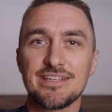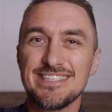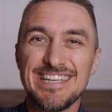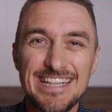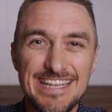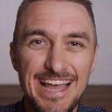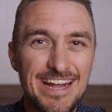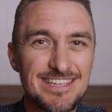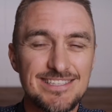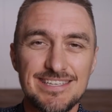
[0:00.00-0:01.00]
like
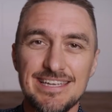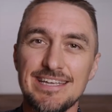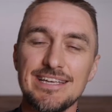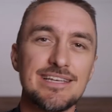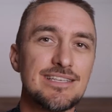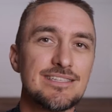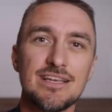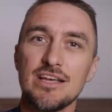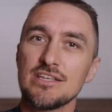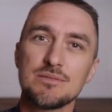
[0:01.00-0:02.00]
celiac
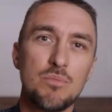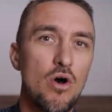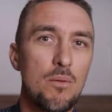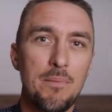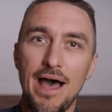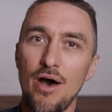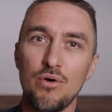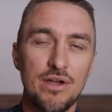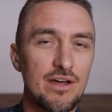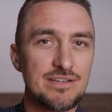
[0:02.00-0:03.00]
disease, small
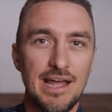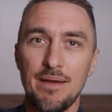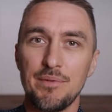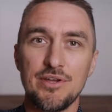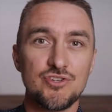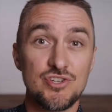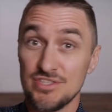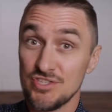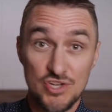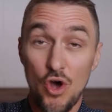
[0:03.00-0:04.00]
bowel gut damage
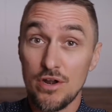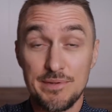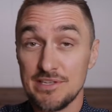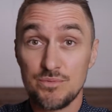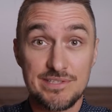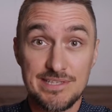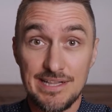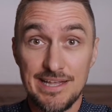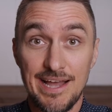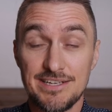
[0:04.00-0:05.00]
is synonymous with
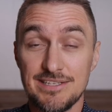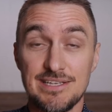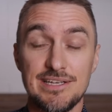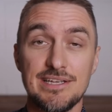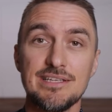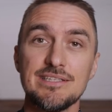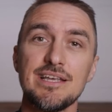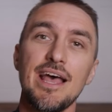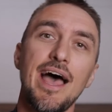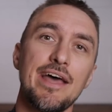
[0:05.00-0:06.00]
celiac
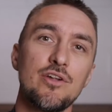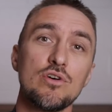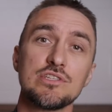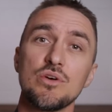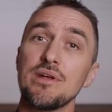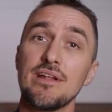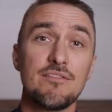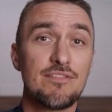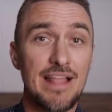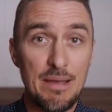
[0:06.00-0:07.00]
disease, and also in
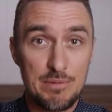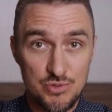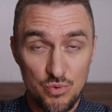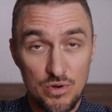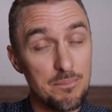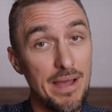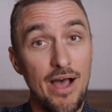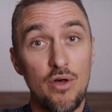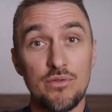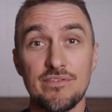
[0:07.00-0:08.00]
inflammatory
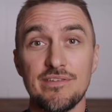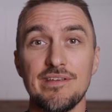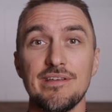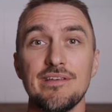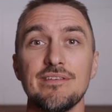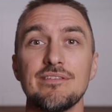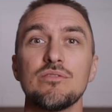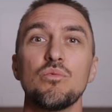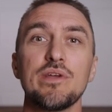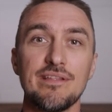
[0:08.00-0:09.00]
bowel
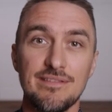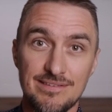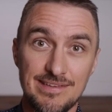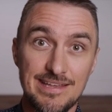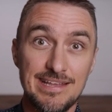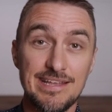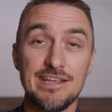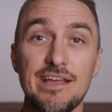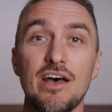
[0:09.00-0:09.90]
disease, we can see